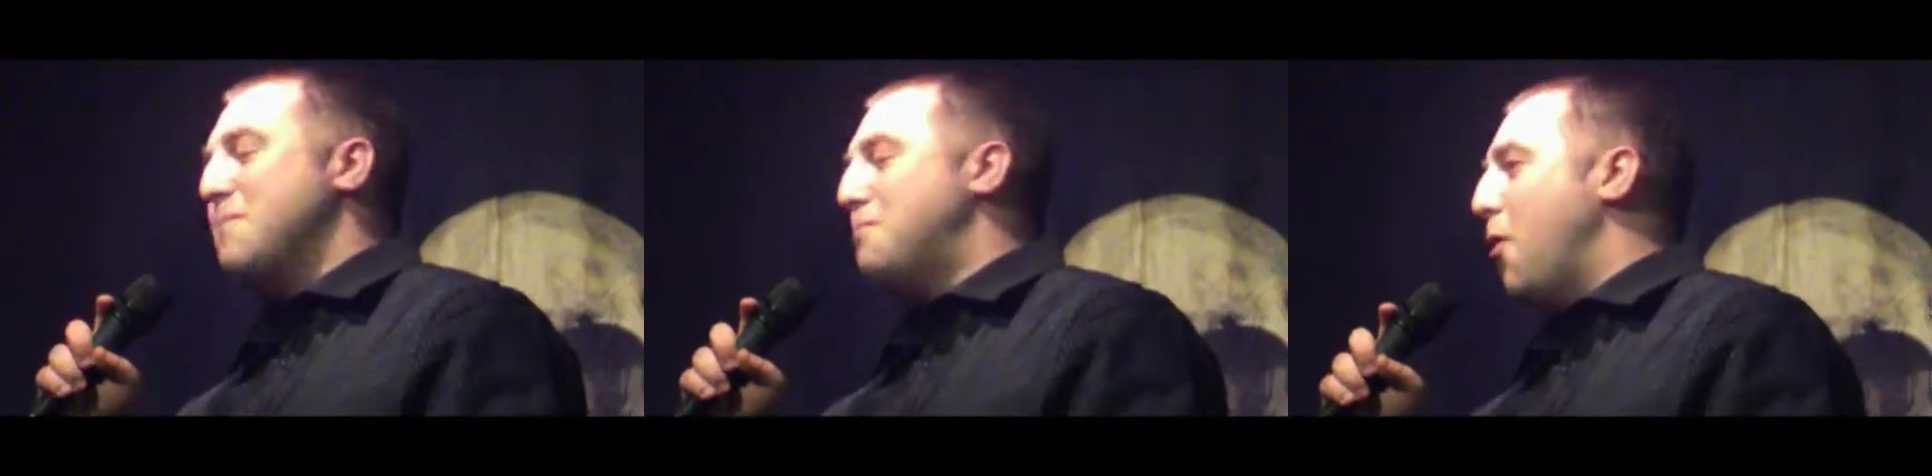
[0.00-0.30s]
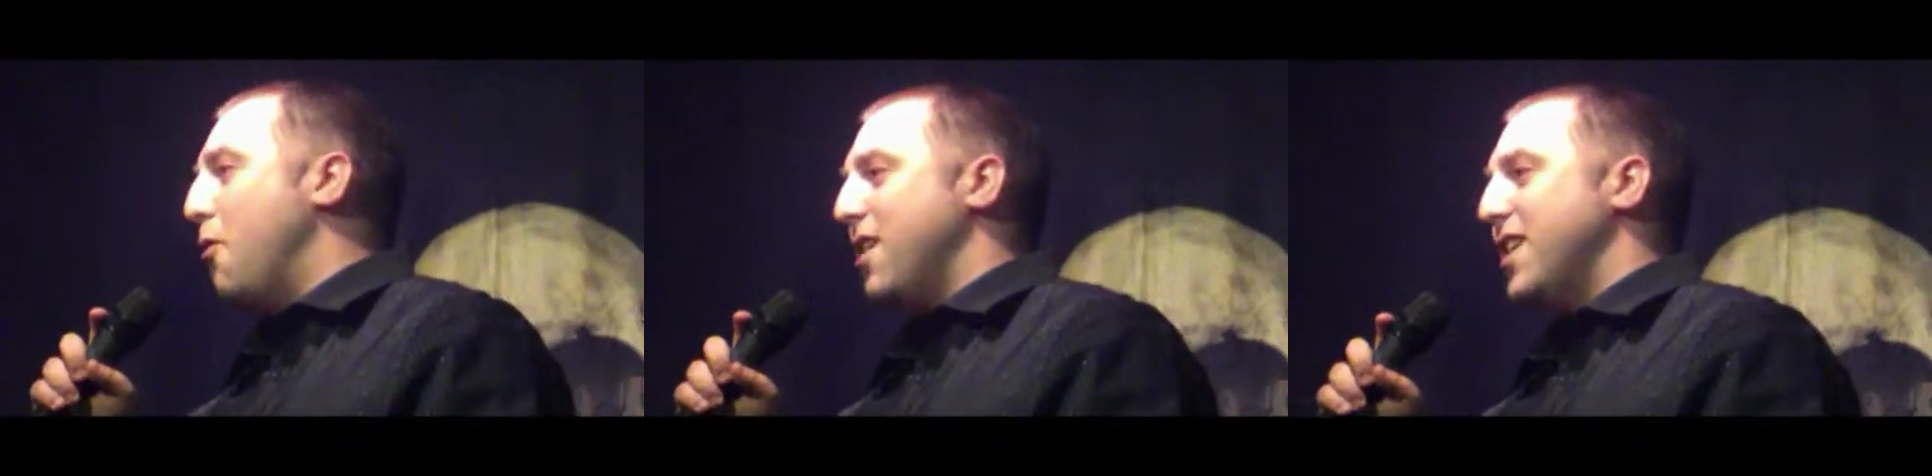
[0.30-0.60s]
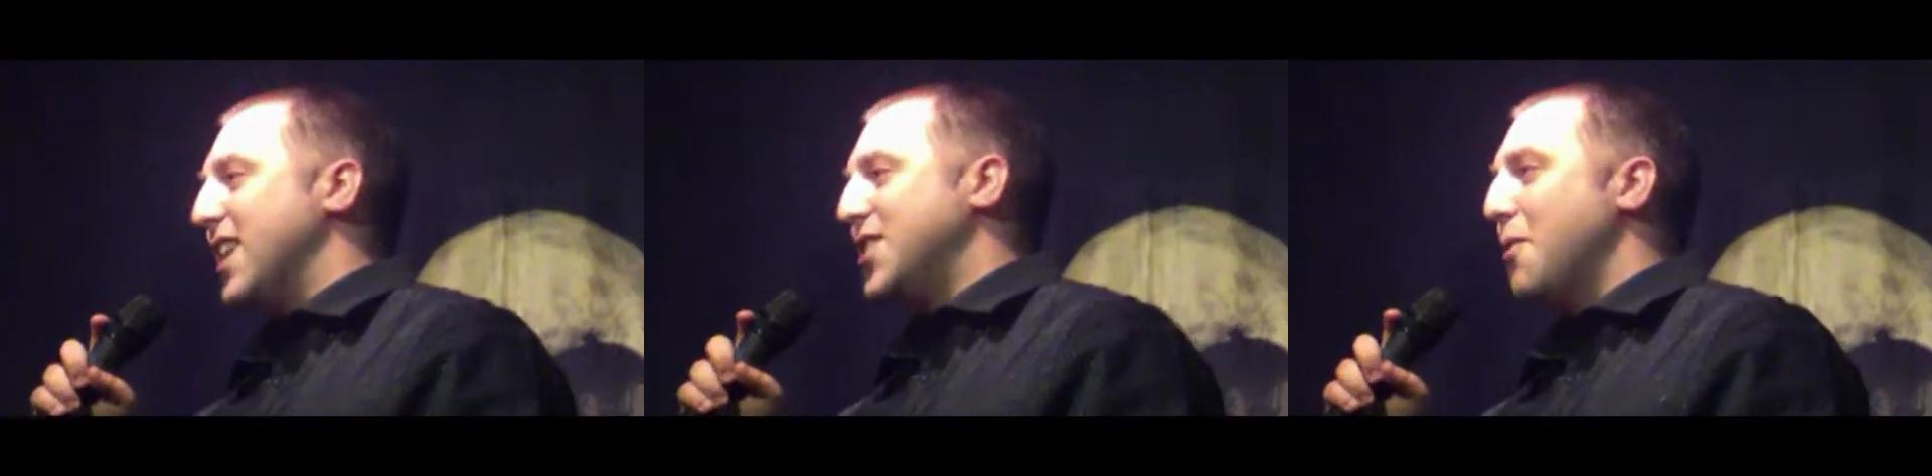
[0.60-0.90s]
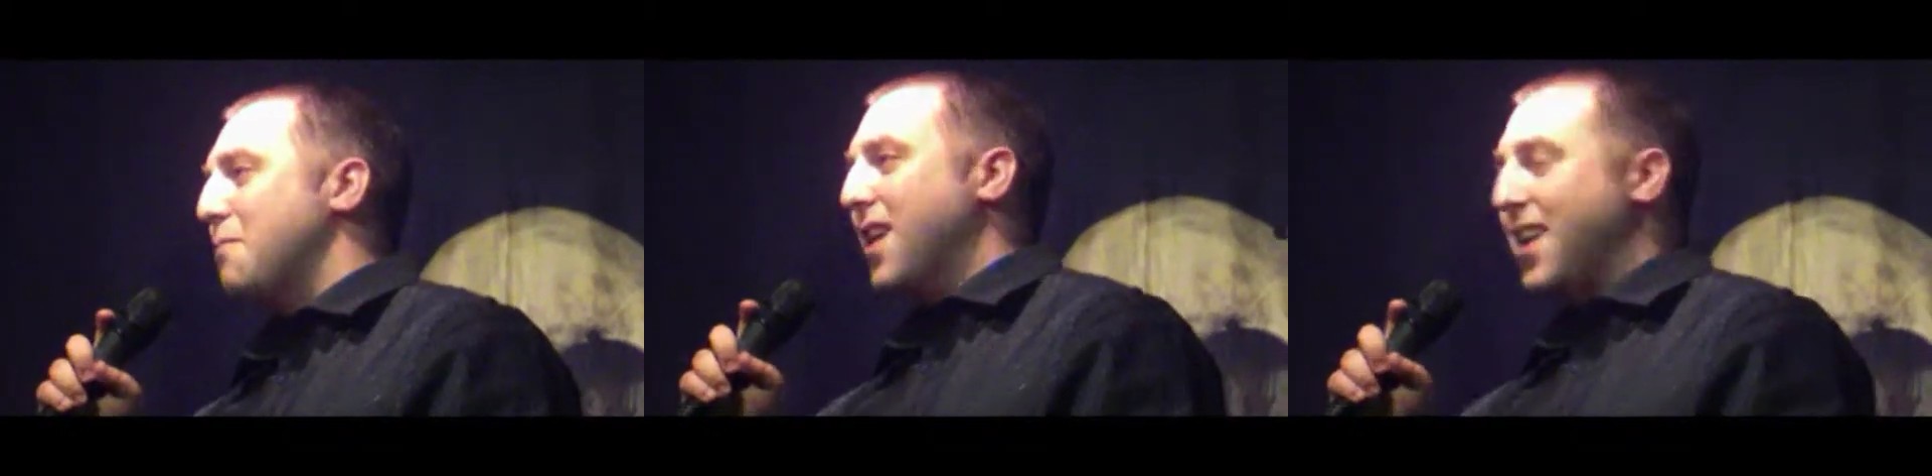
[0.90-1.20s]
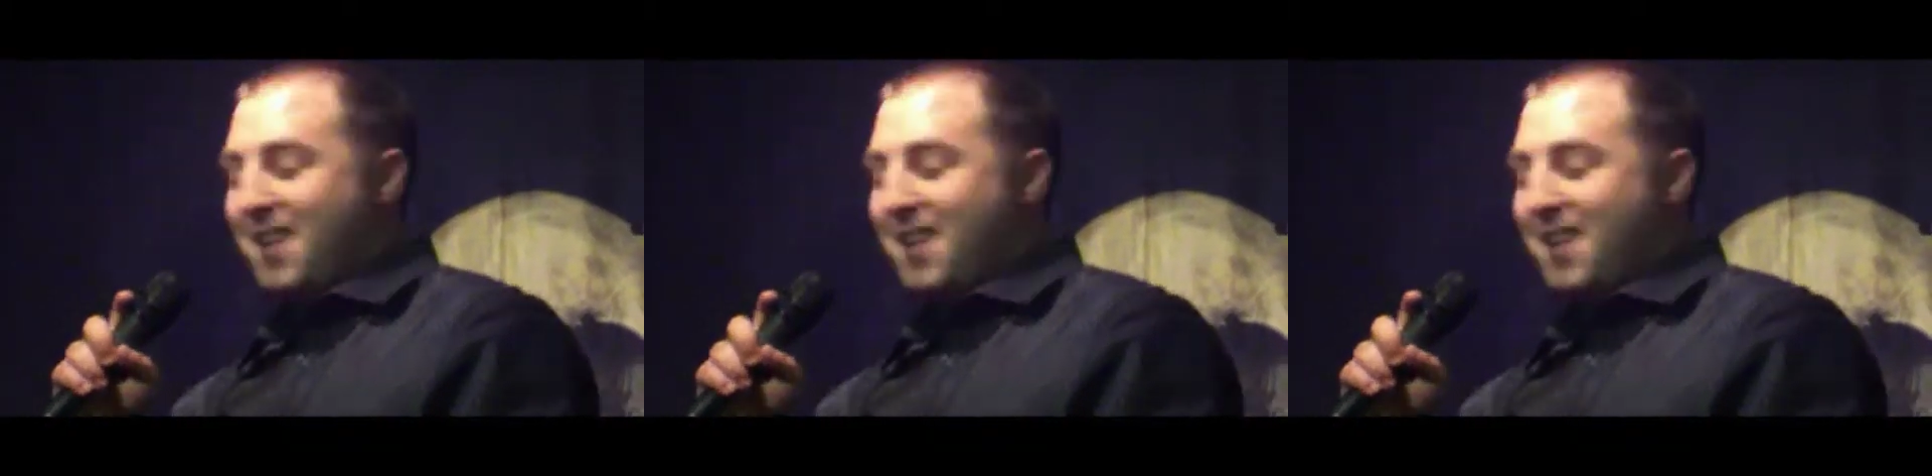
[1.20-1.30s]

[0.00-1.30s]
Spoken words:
boring, that job, mate.